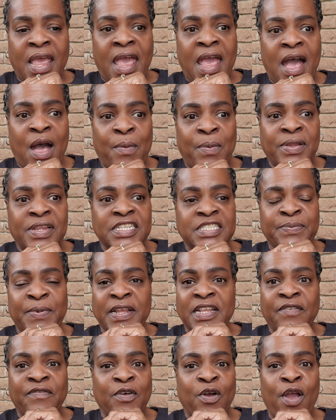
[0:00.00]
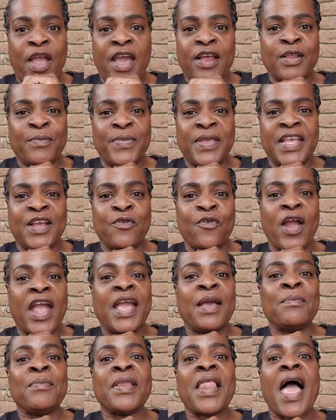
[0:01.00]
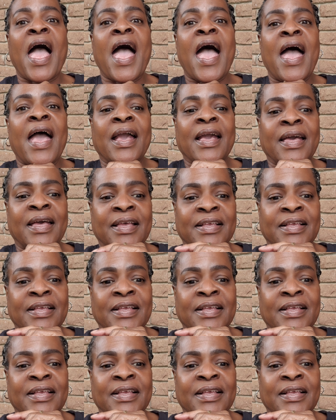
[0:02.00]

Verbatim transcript: I wasn't expecting for her hair to be gray and black.